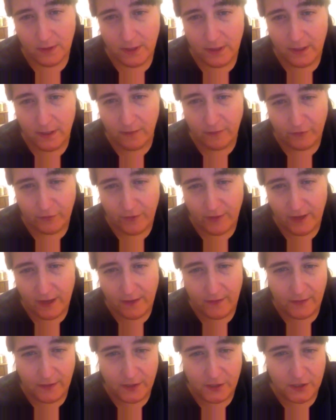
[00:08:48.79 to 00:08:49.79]
And after
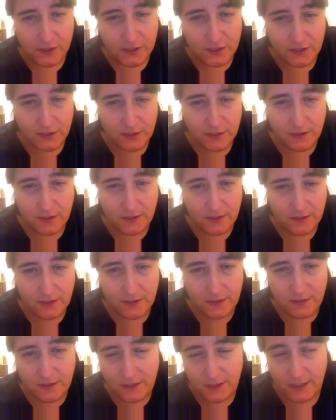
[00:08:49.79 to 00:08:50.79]
that, they
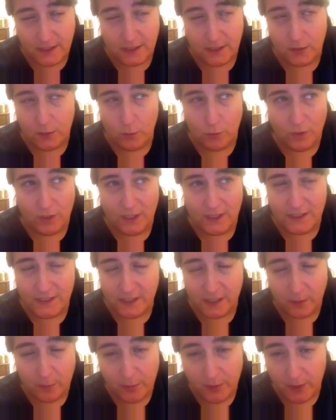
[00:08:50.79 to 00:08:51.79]
didn't want to
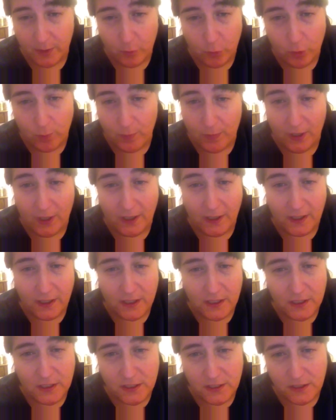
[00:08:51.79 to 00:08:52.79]
dig up any more
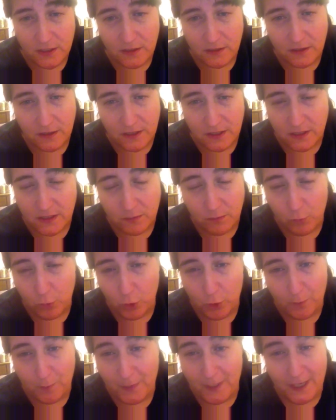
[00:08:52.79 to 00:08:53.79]
bodies, because it's
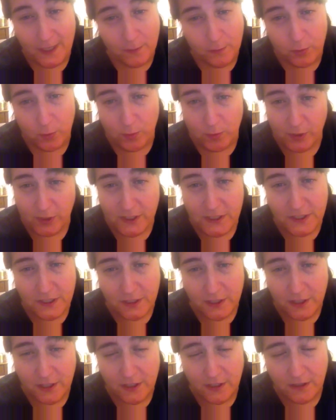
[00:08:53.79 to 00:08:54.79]
more bad
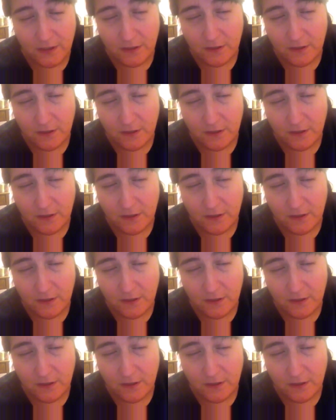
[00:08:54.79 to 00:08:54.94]
publicity.